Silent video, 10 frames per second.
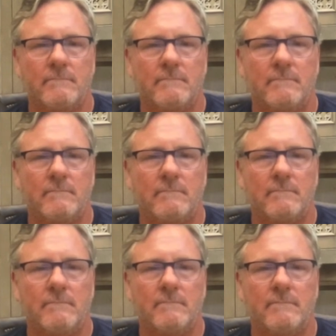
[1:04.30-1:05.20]

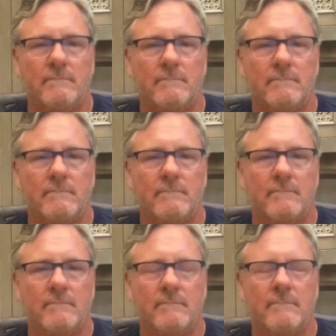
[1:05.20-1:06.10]

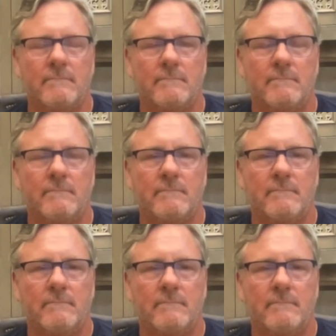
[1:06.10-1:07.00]

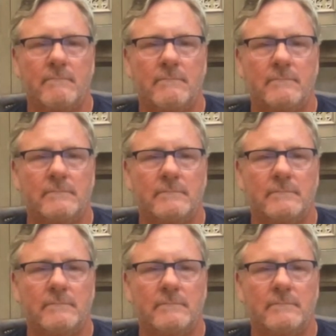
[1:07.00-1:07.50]
(not speaking)